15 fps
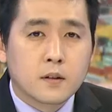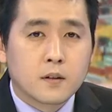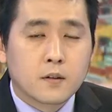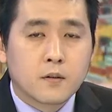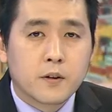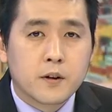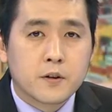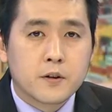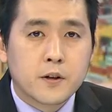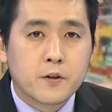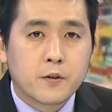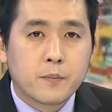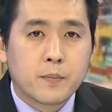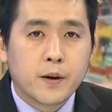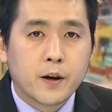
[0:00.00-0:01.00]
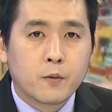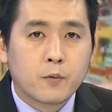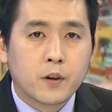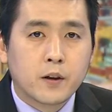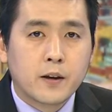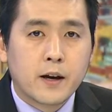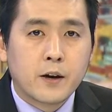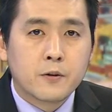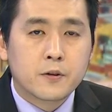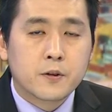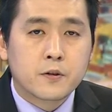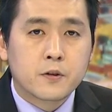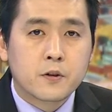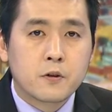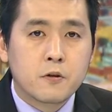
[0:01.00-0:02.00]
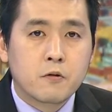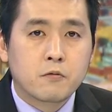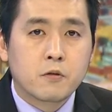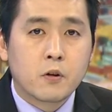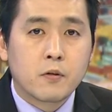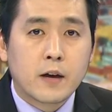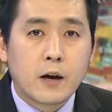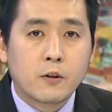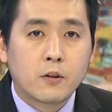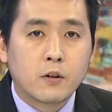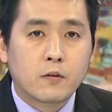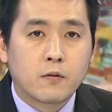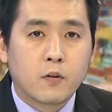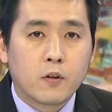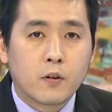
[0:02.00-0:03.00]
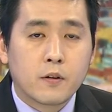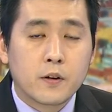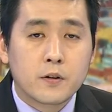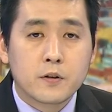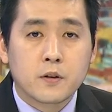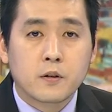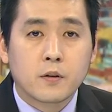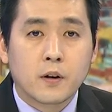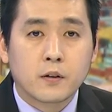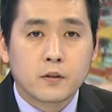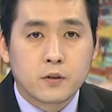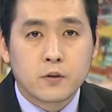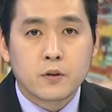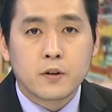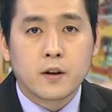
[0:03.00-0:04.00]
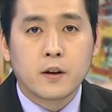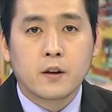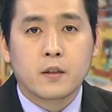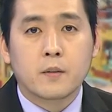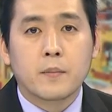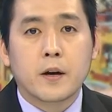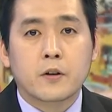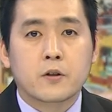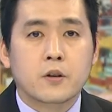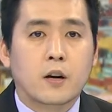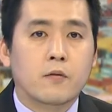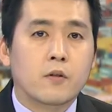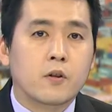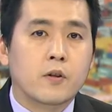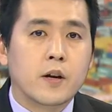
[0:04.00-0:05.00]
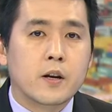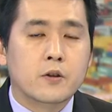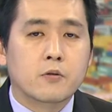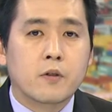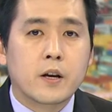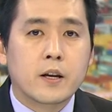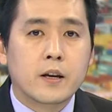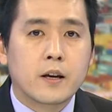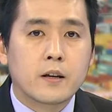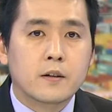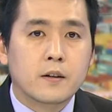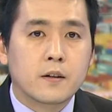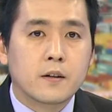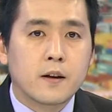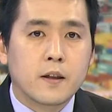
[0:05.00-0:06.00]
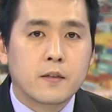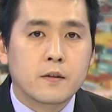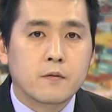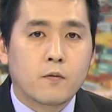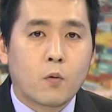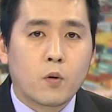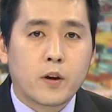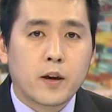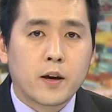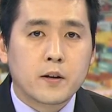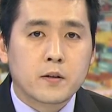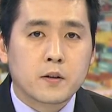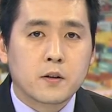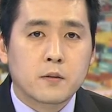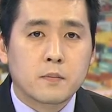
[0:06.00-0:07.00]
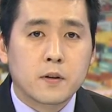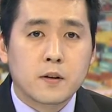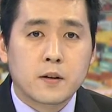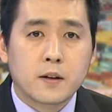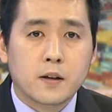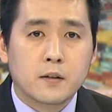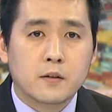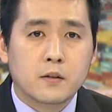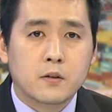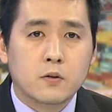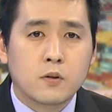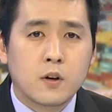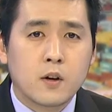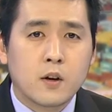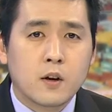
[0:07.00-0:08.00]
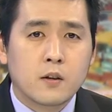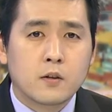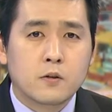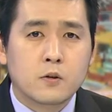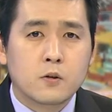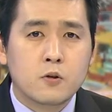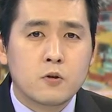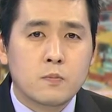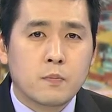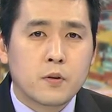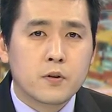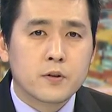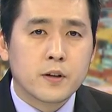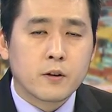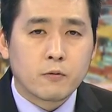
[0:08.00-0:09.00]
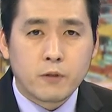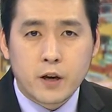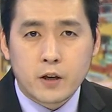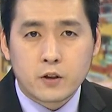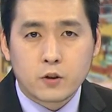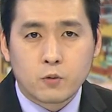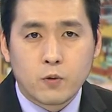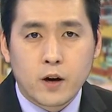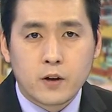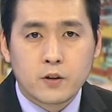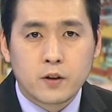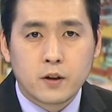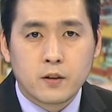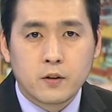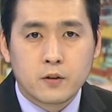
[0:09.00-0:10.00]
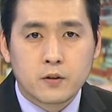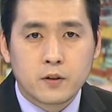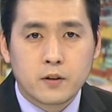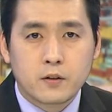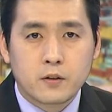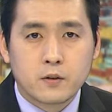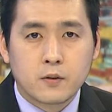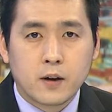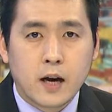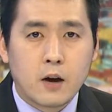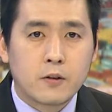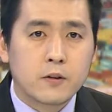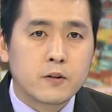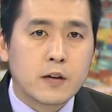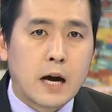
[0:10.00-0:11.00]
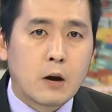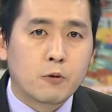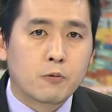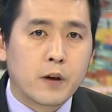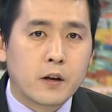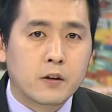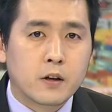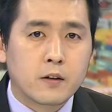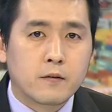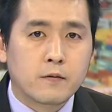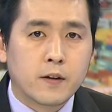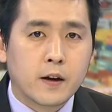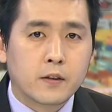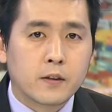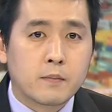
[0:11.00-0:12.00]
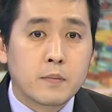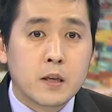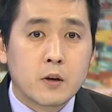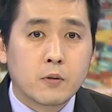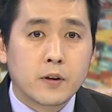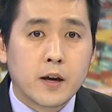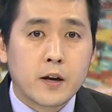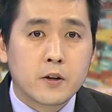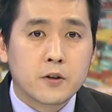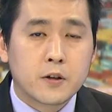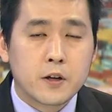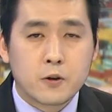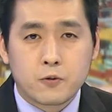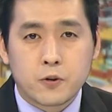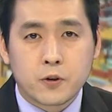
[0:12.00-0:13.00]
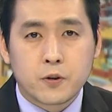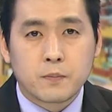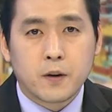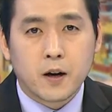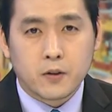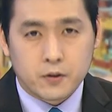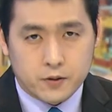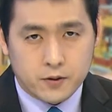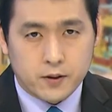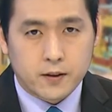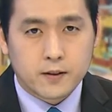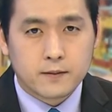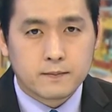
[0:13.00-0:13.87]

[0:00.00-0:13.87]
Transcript: Korea's central bank will announce its new growth outlook for this year on Tuesday. The bank's governor has already hinted that the forecast could be cut to the two percent range. Hwang Ji-hye looks into how the downgrade could affect the B O K's interest policy.